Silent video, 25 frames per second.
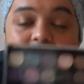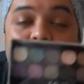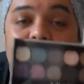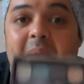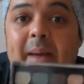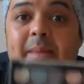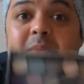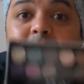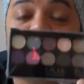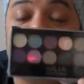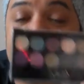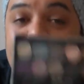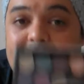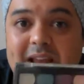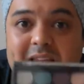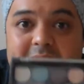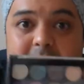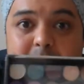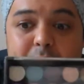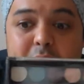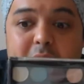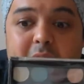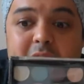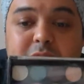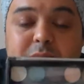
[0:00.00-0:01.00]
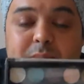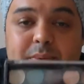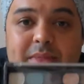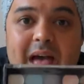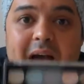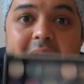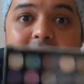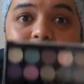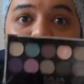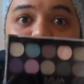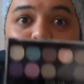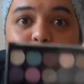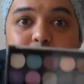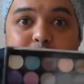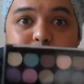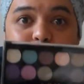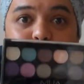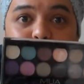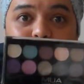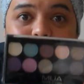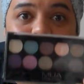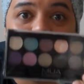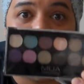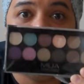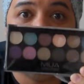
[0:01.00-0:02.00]
and I was really impressed with that, so I
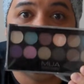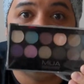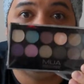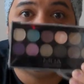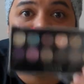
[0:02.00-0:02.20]
thought I'd